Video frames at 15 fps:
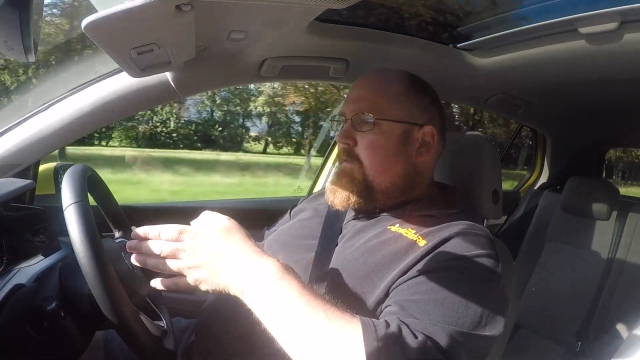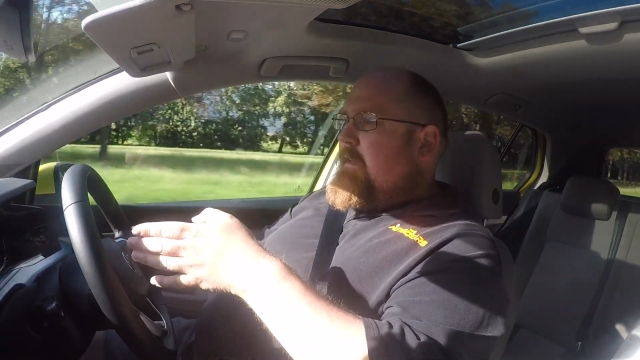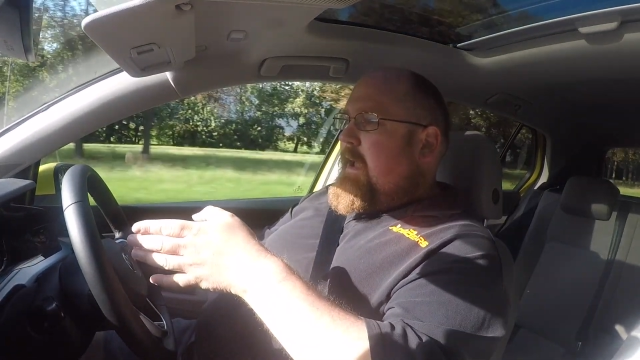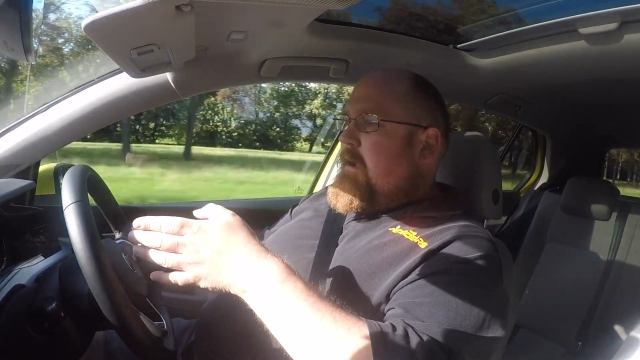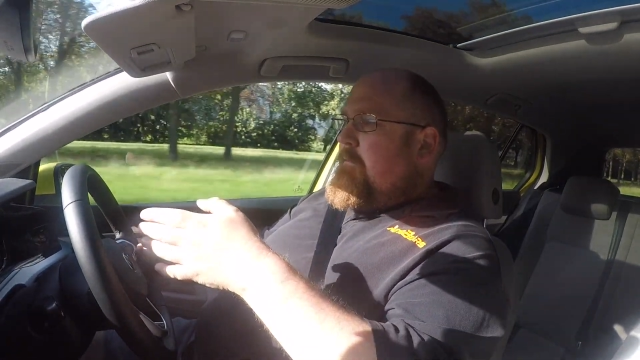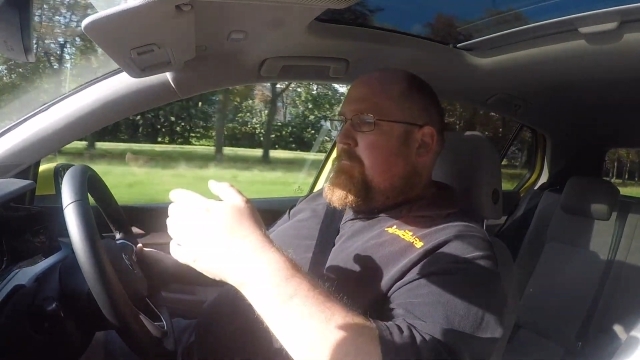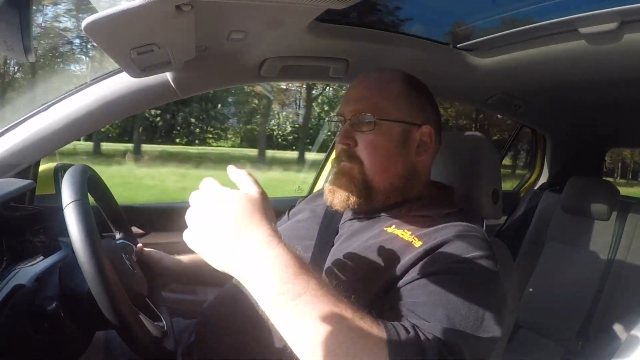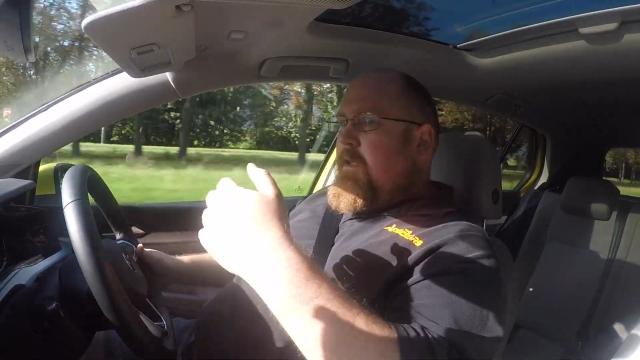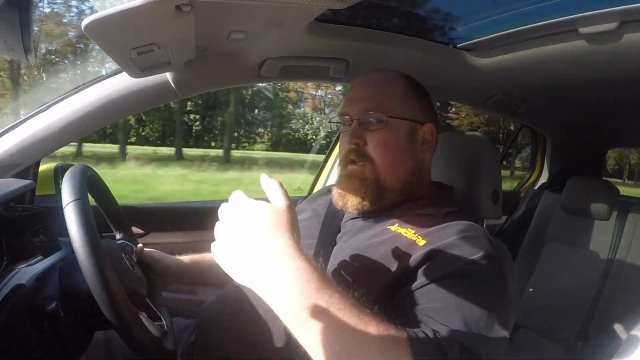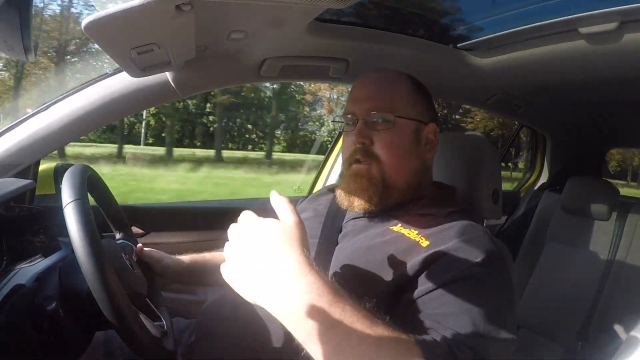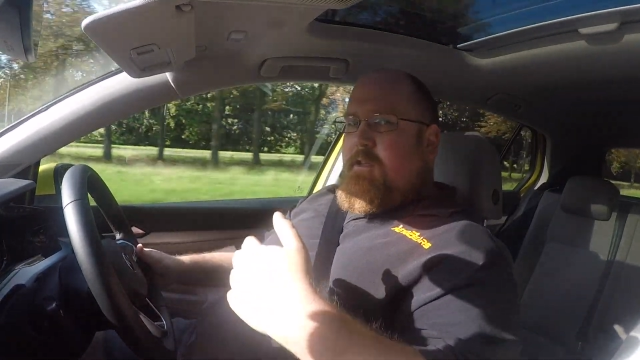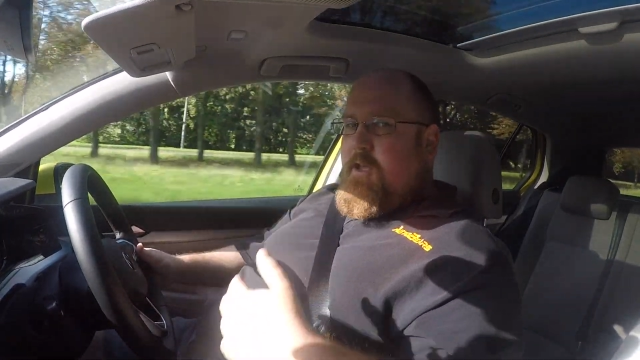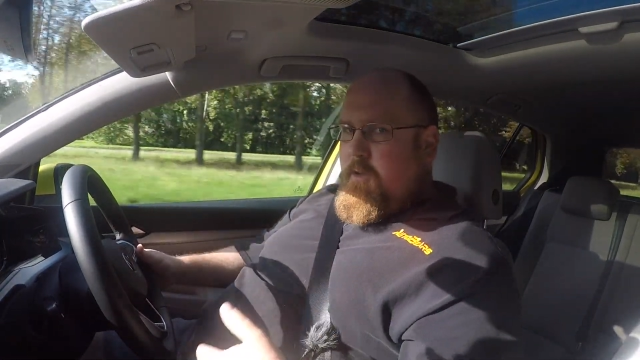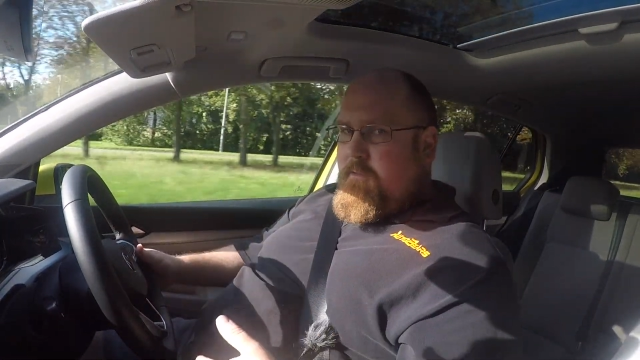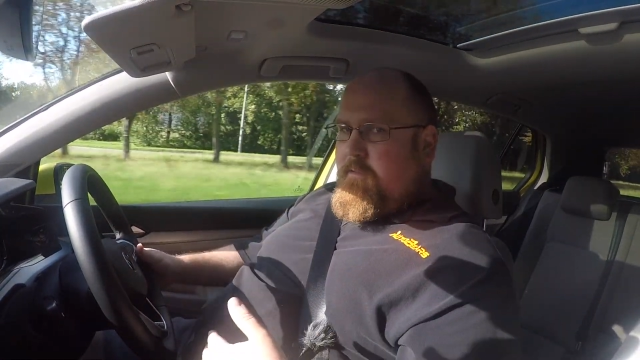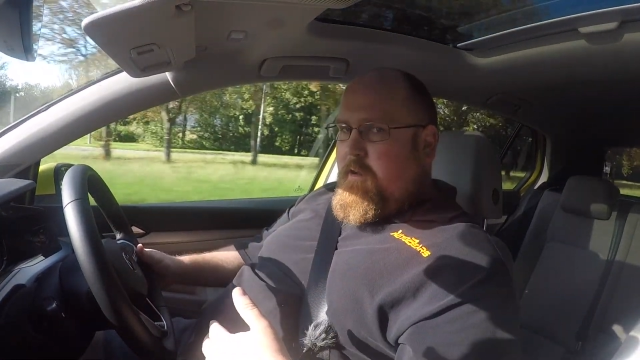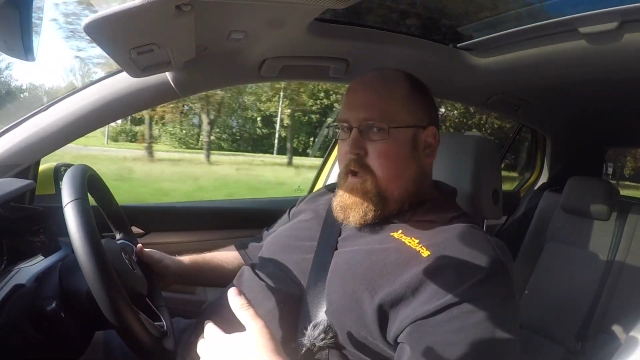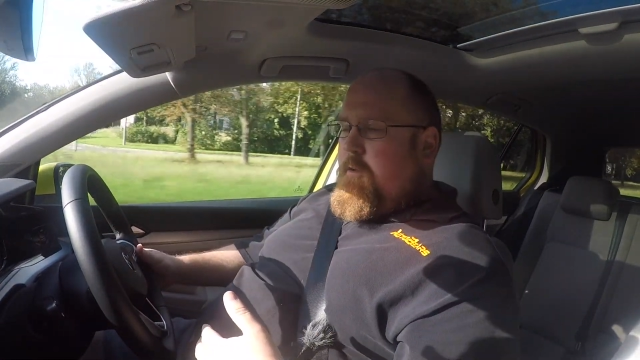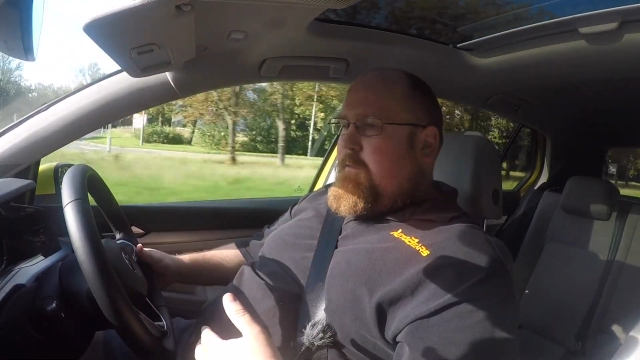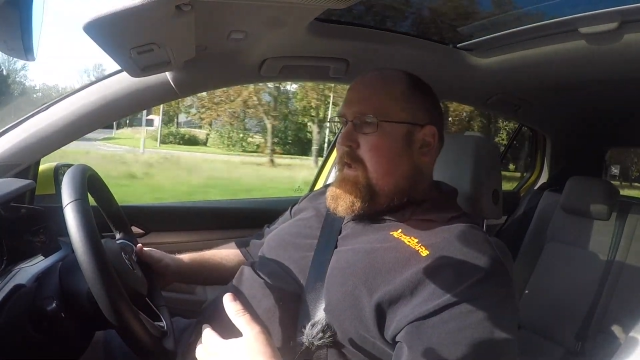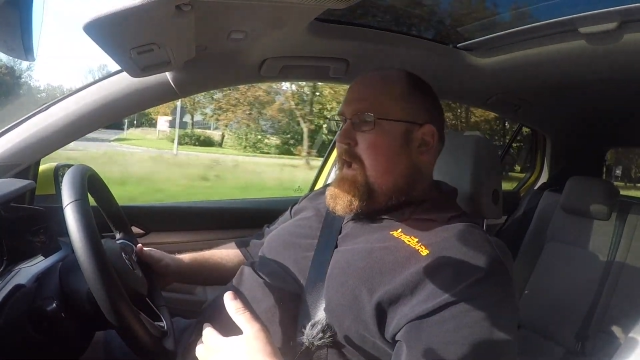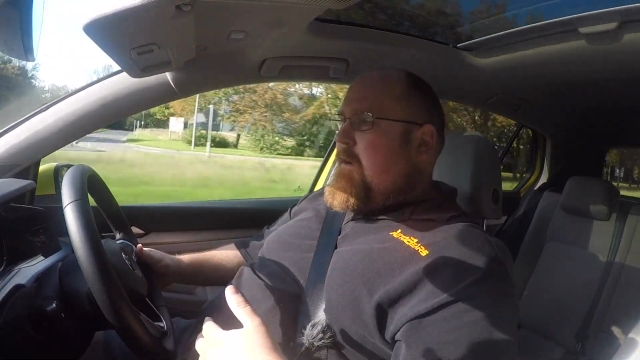down, you
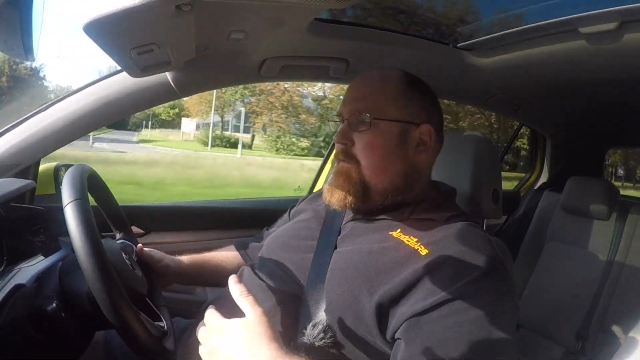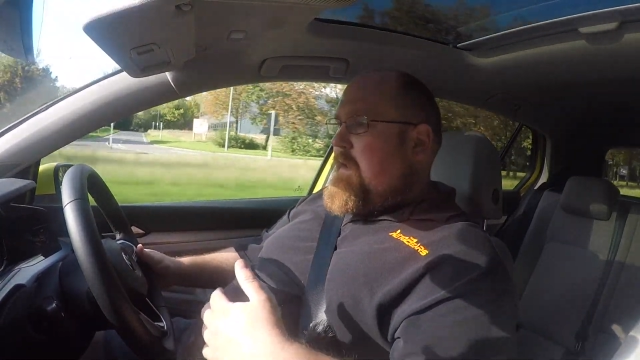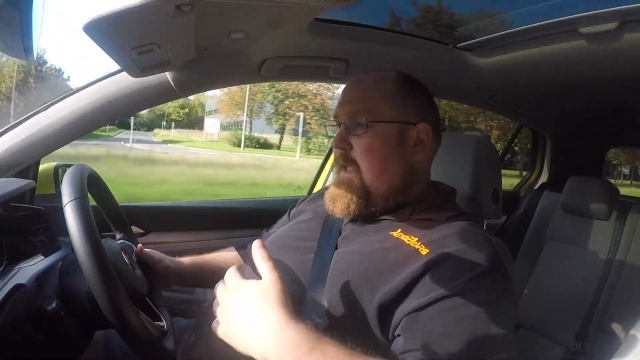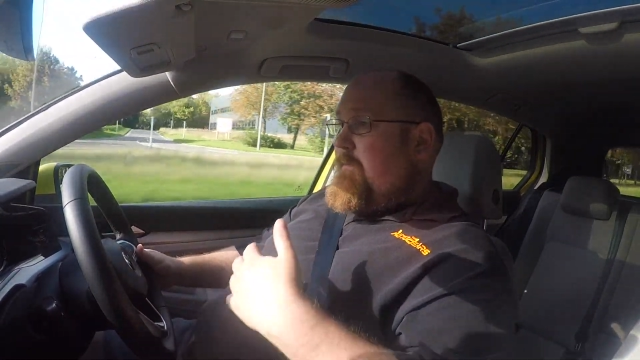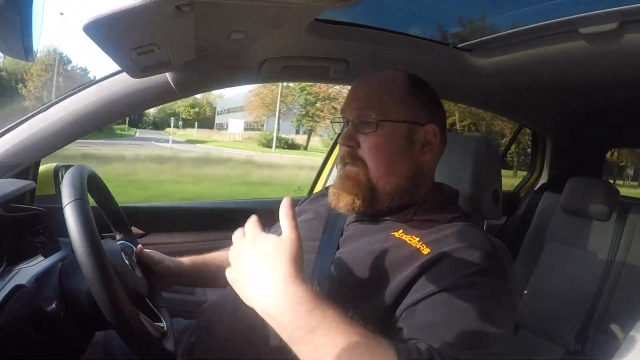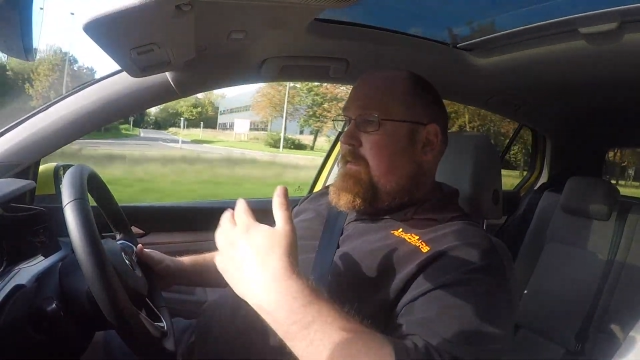slow down. If it